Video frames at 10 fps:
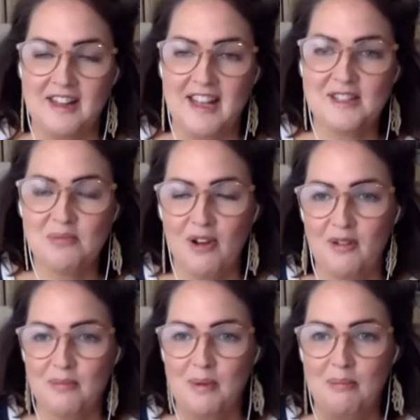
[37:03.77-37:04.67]
then that's what
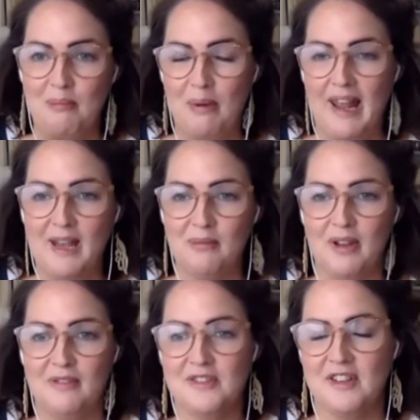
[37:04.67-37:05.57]
I've been playing
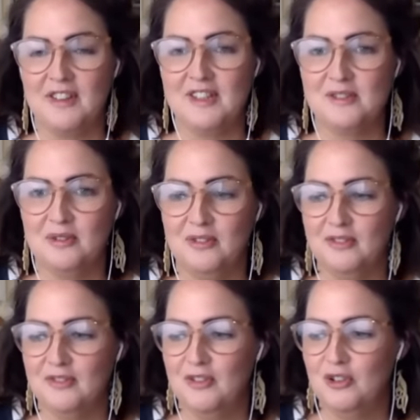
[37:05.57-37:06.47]
with. So this sort
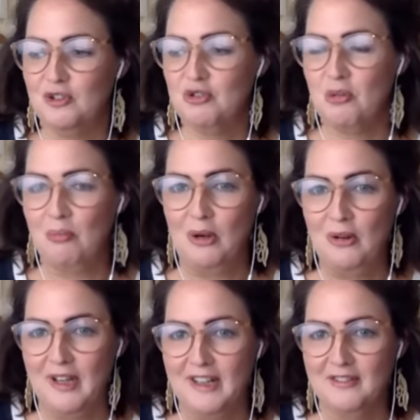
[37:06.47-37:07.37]
of trompe
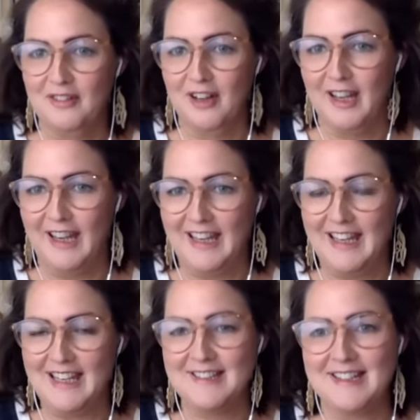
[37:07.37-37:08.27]
l'oeil of like
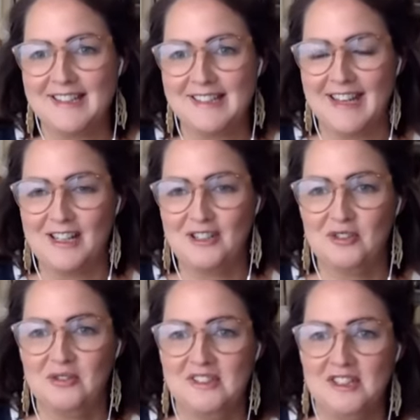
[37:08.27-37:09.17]
is it stitch
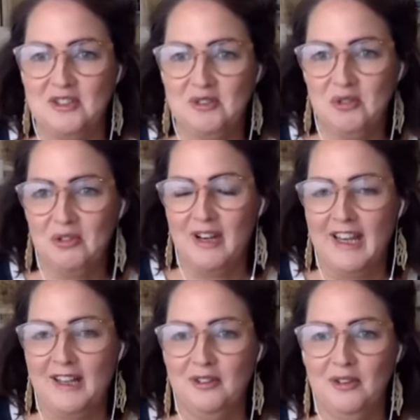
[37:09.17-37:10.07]
or is it
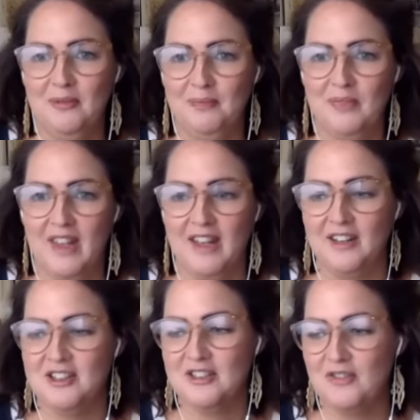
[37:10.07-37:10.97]
drawing or and
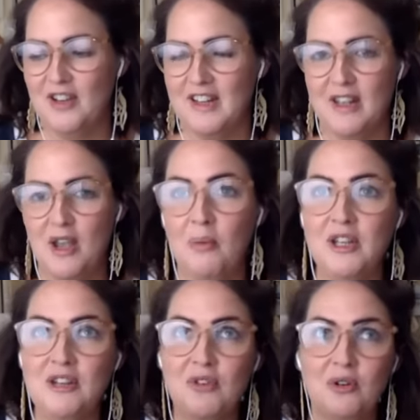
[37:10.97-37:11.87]
I just find that
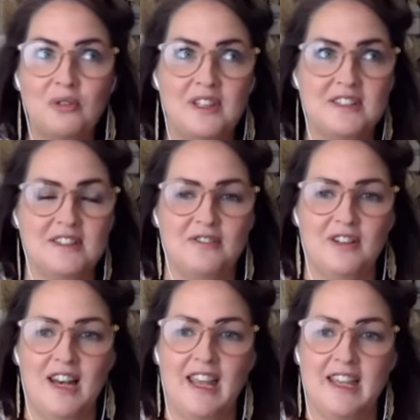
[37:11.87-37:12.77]
when you've got all these
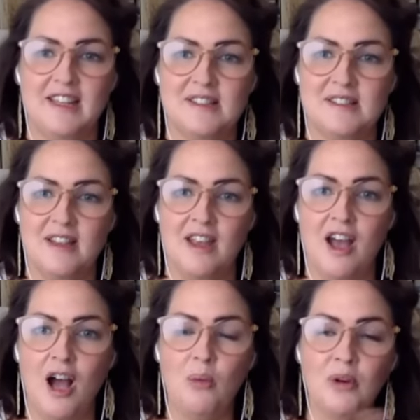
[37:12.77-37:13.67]
different layers,
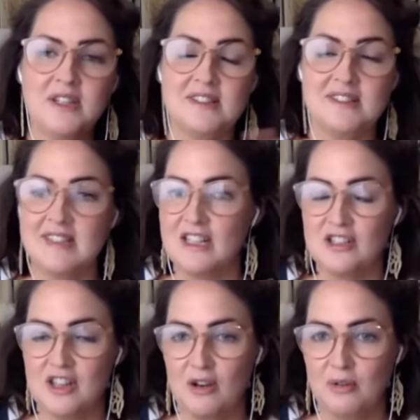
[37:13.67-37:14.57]
I wanted to
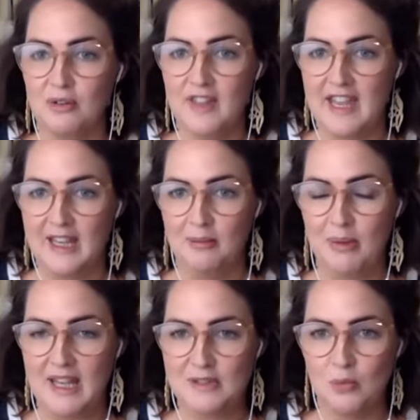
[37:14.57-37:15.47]
stitch the whole thing,
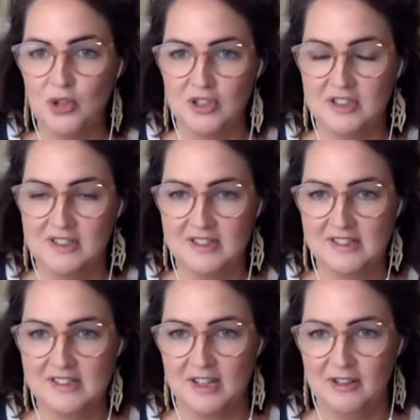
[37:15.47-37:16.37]
but it's mm-hmm. wood.
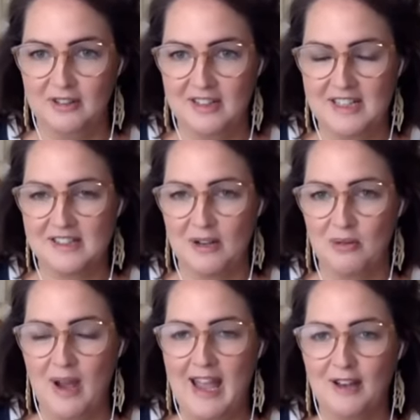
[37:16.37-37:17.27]
So it's like,
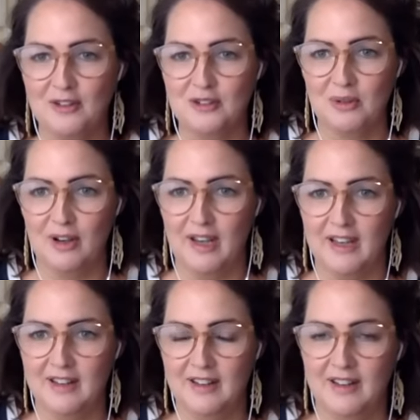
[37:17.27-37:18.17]
well, how do I